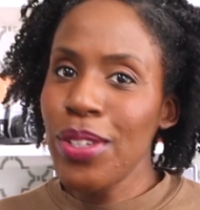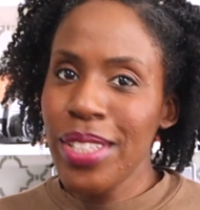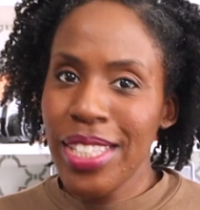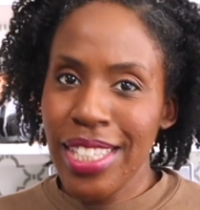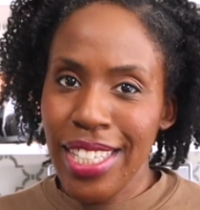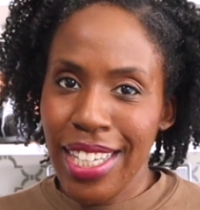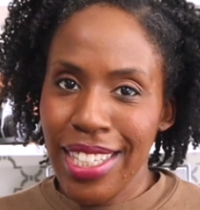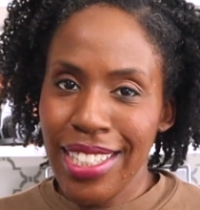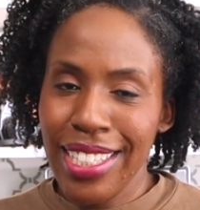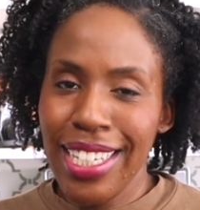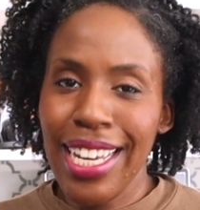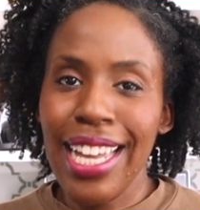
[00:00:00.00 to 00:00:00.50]

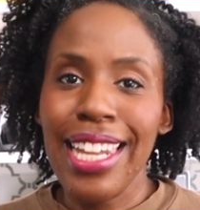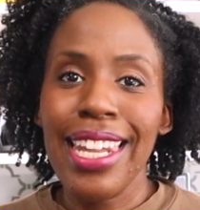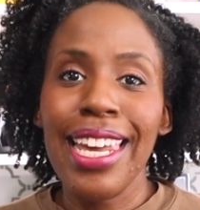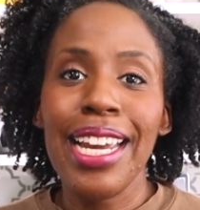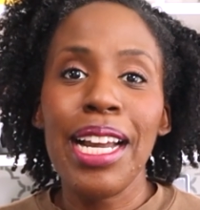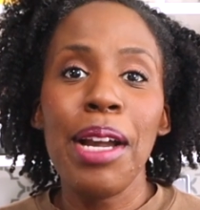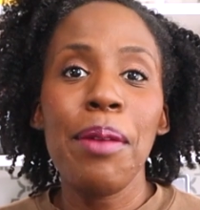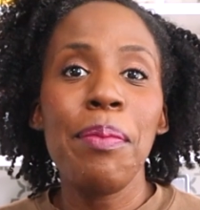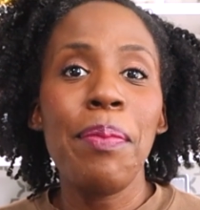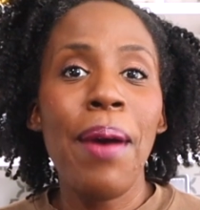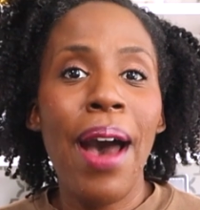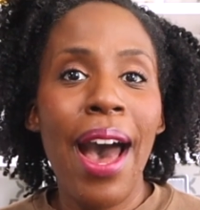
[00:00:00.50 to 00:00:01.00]
silly,
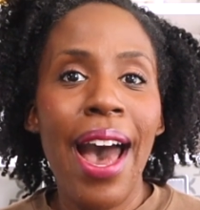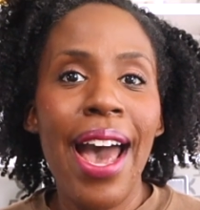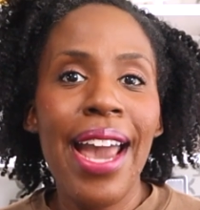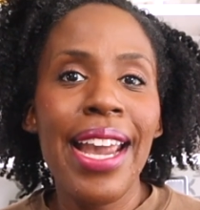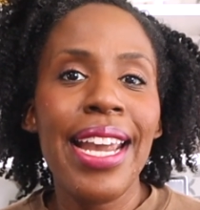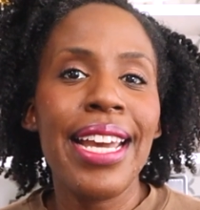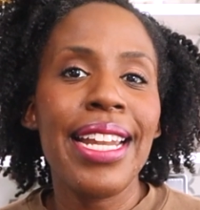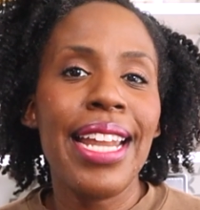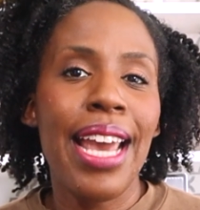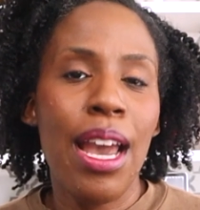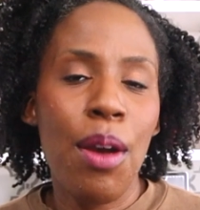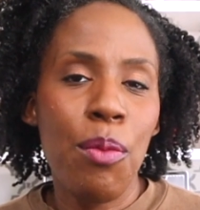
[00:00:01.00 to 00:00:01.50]
like a pie
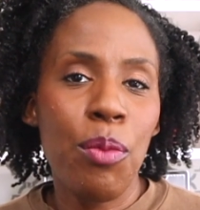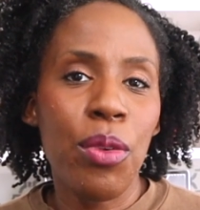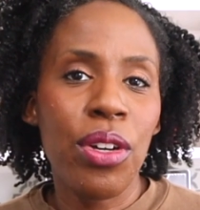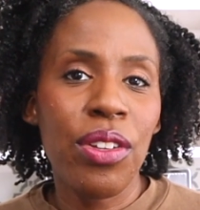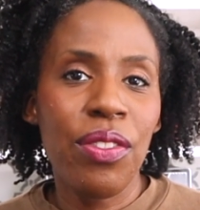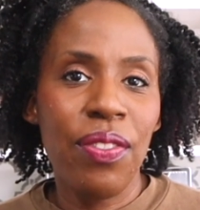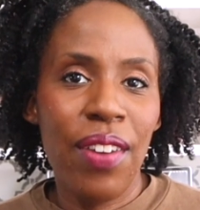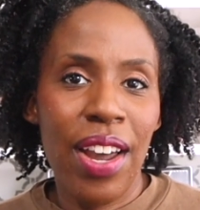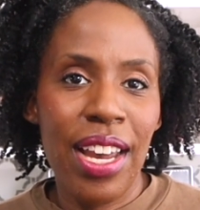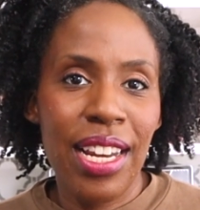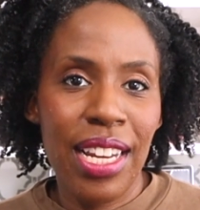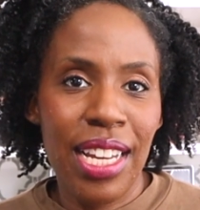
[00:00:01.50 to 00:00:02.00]
in
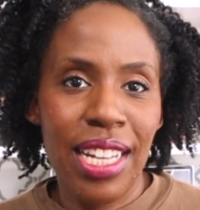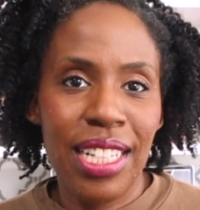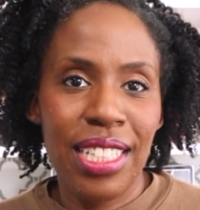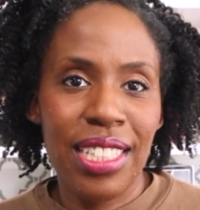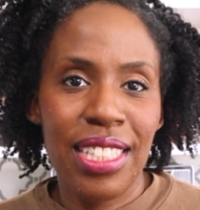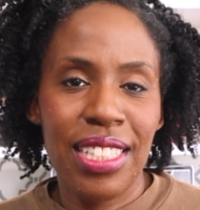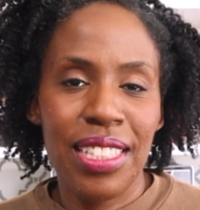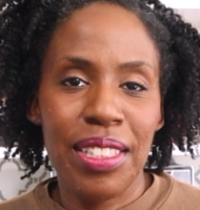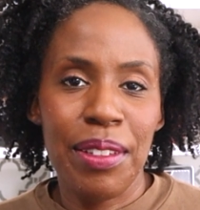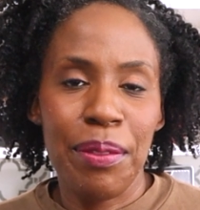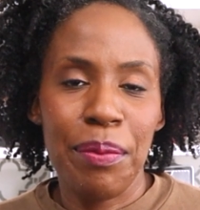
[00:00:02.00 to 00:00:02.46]
M1 Finance.